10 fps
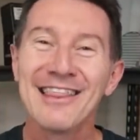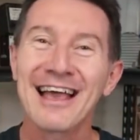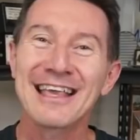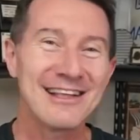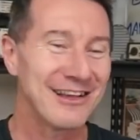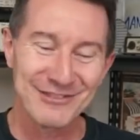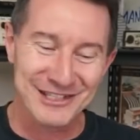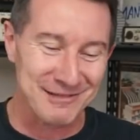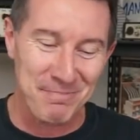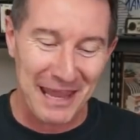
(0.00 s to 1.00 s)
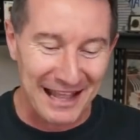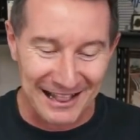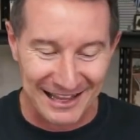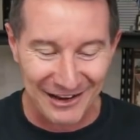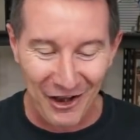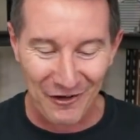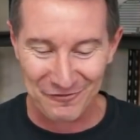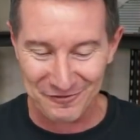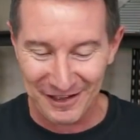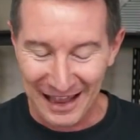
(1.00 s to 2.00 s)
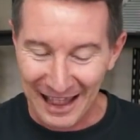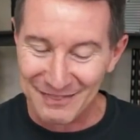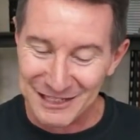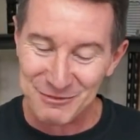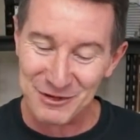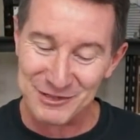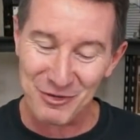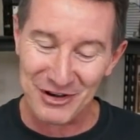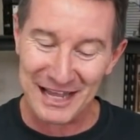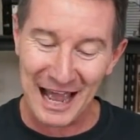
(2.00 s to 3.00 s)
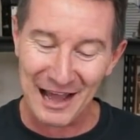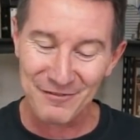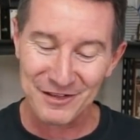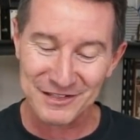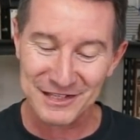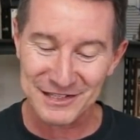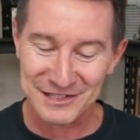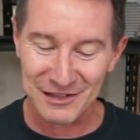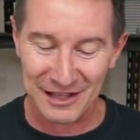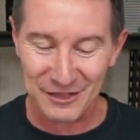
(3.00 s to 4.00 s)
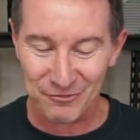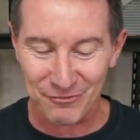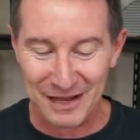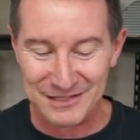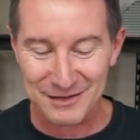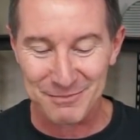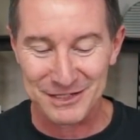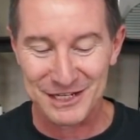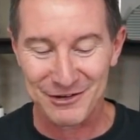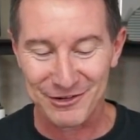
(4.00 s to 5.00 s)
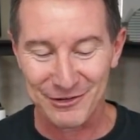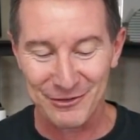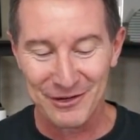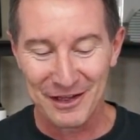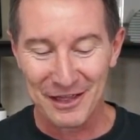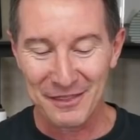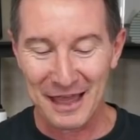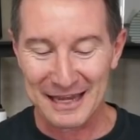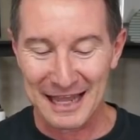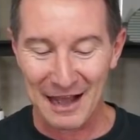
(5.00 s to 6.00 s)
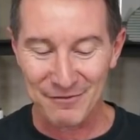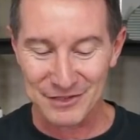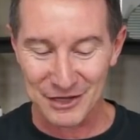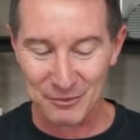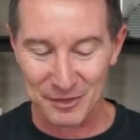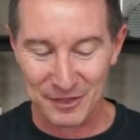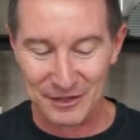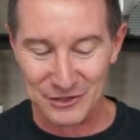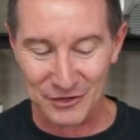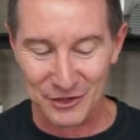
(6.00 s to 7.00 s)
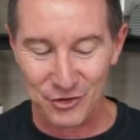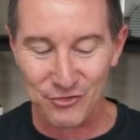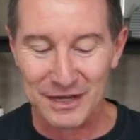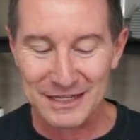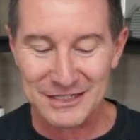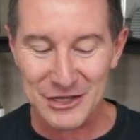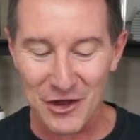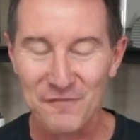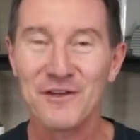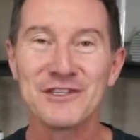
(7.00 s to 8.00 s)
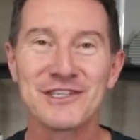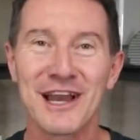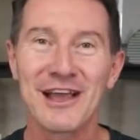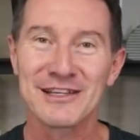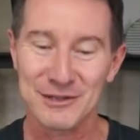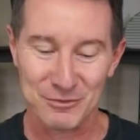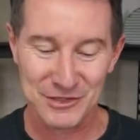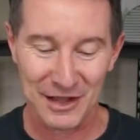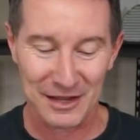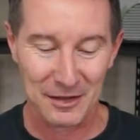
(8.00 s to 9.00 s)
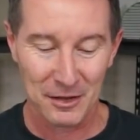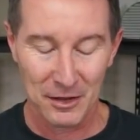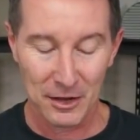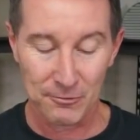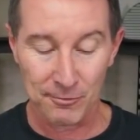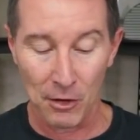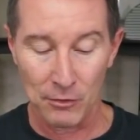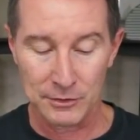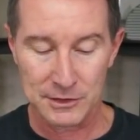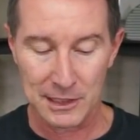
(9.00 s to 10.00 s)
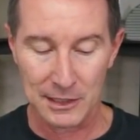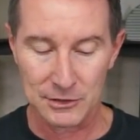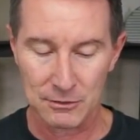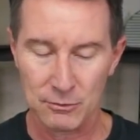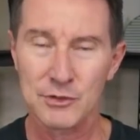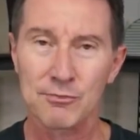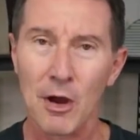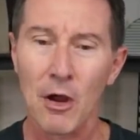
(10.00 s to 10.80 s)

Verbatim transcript: like it was just peeling off, and this was what covers. This is like the resin material that covers it. It's got the gritty surface, you know, because it was like a road slash. It was a